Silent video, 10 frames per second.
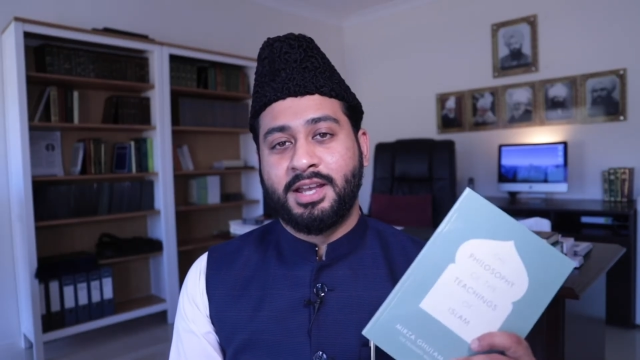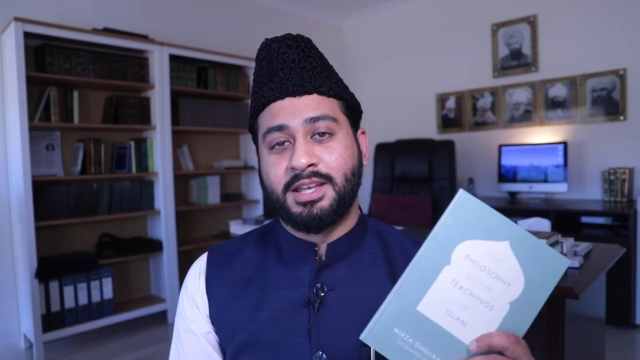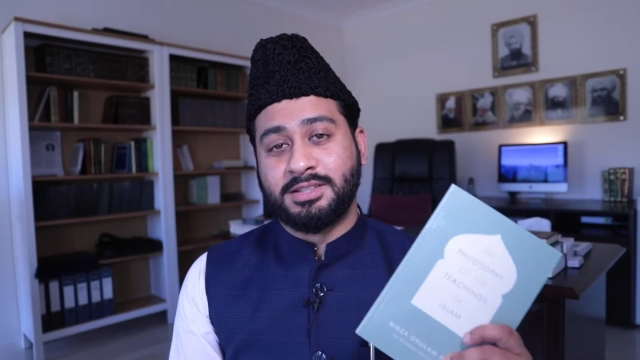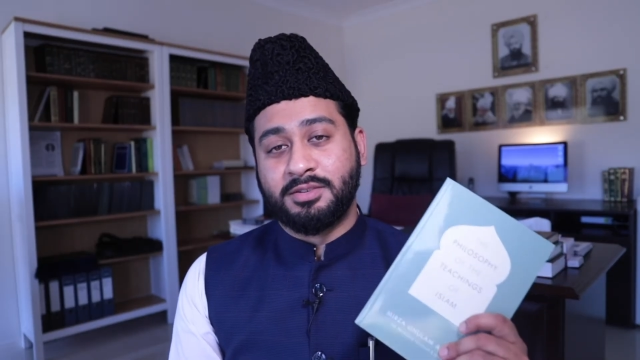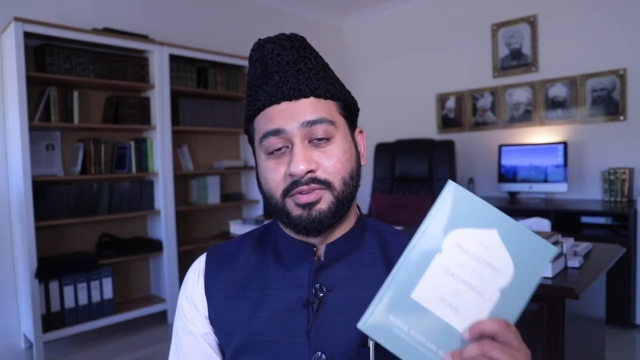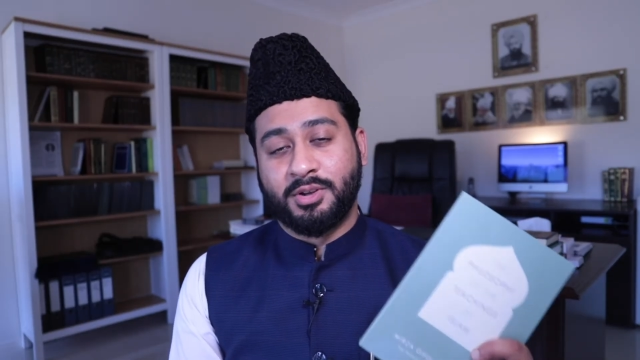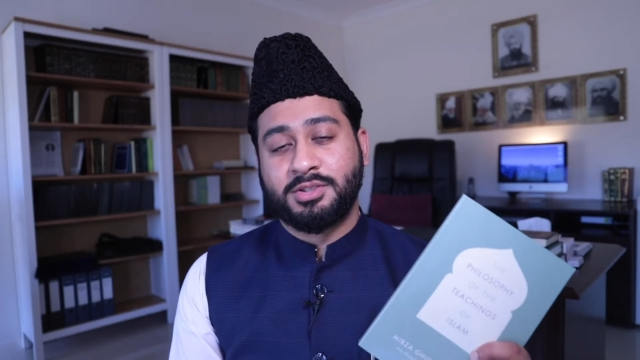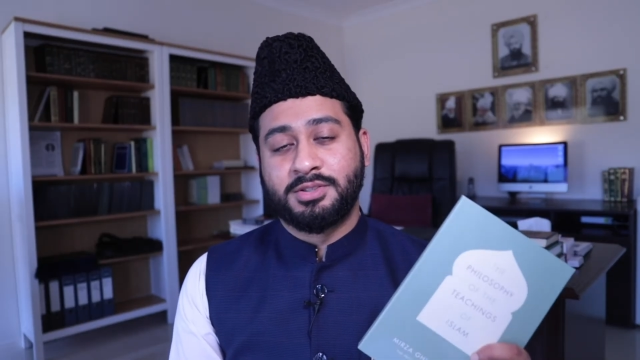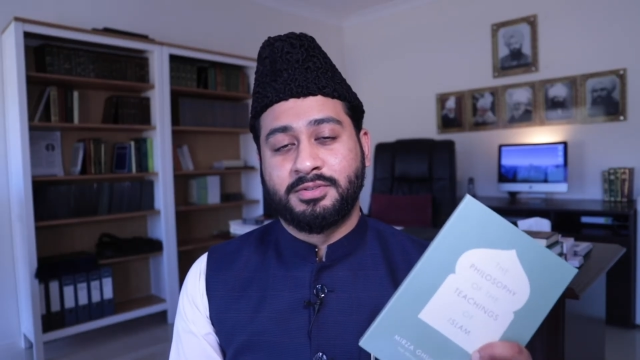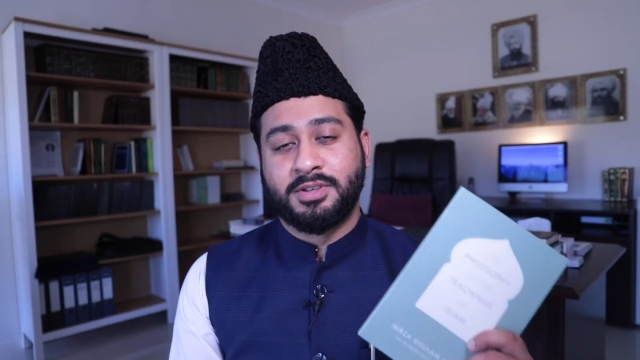is The
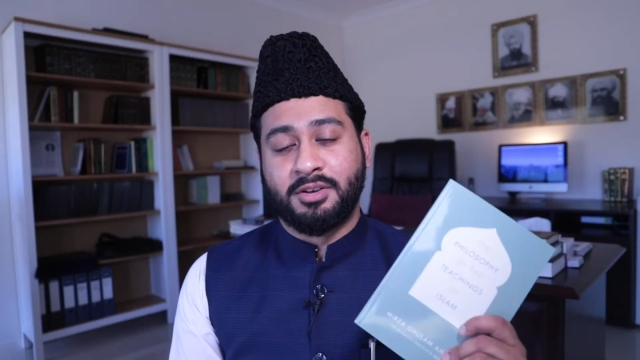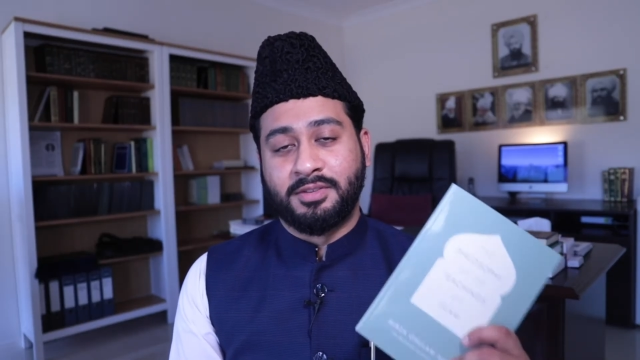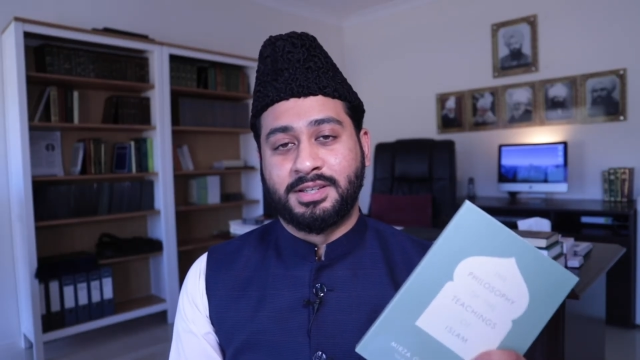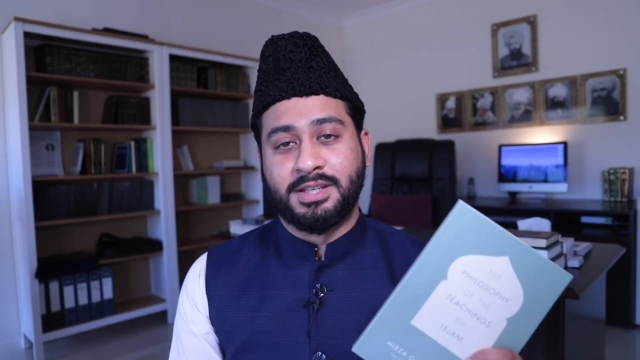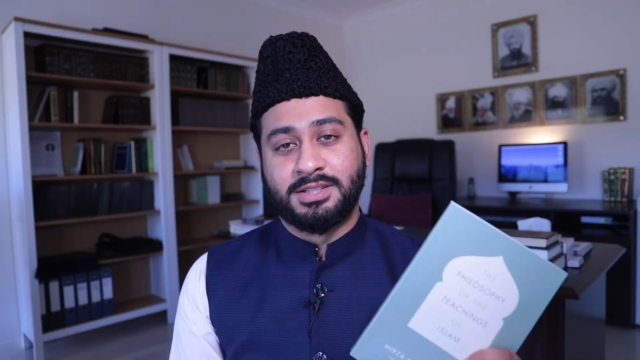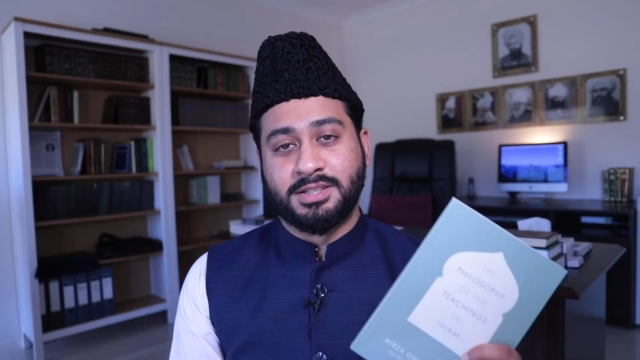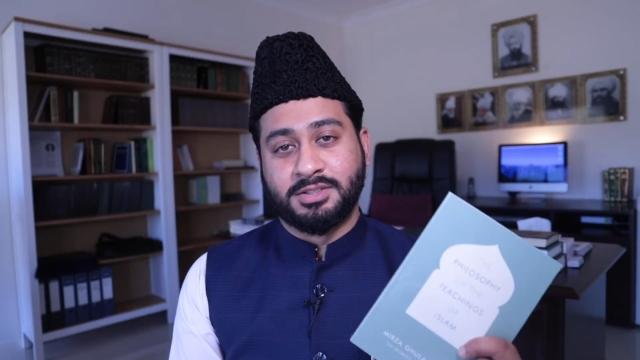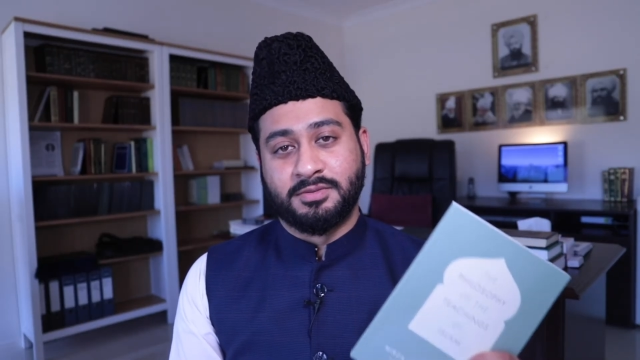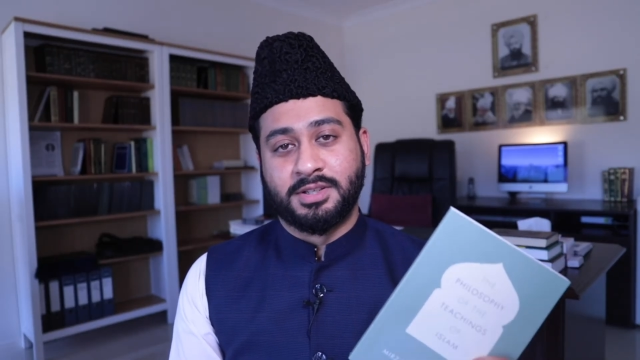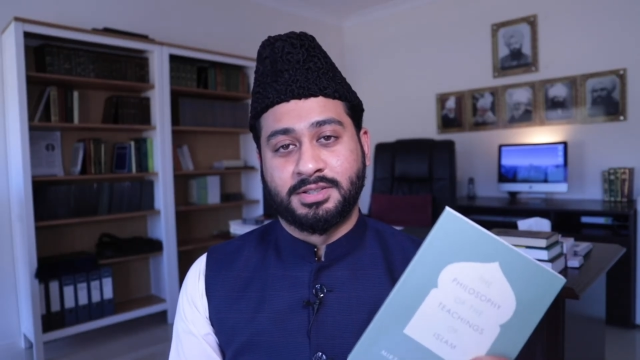Philosophy of the
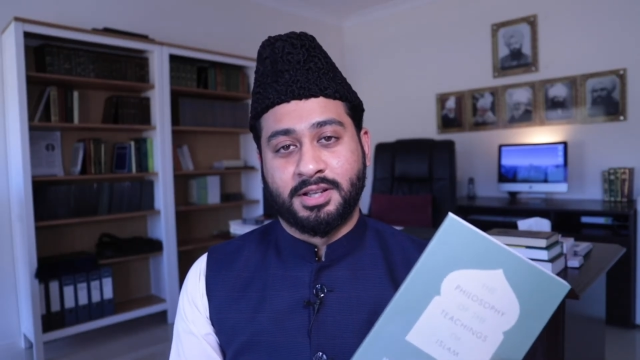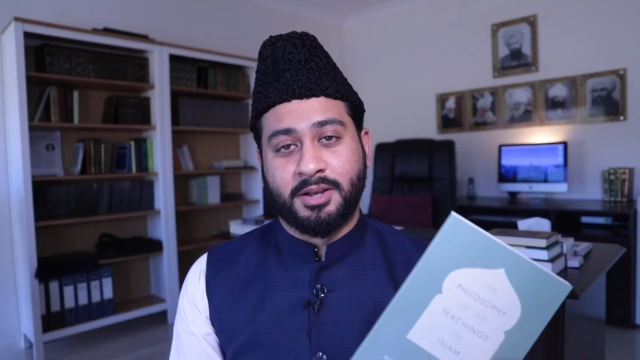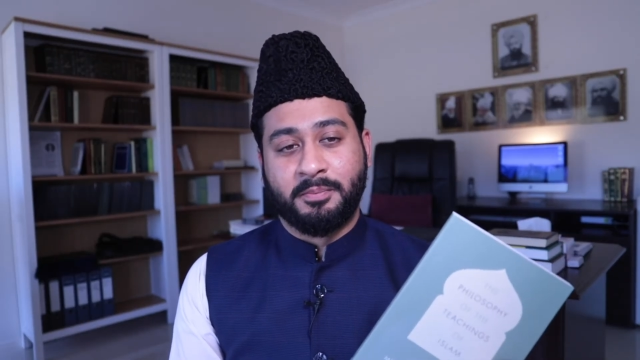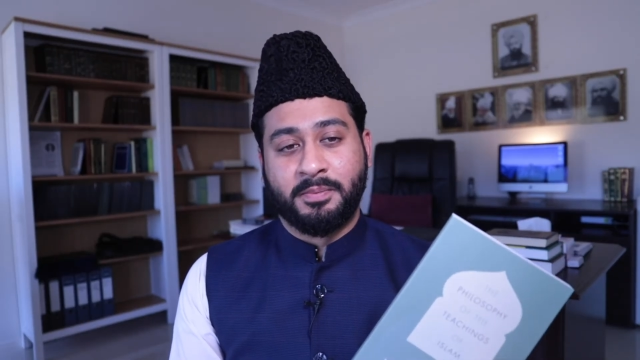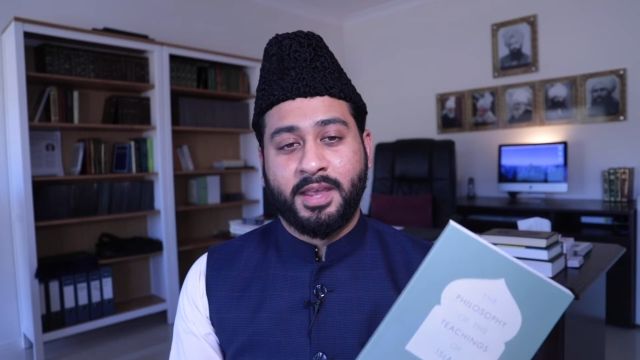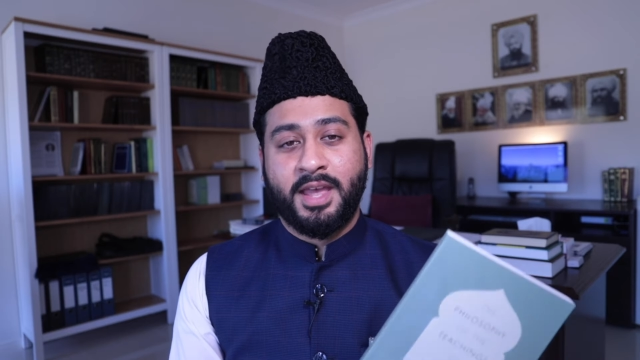Teachings of Islam,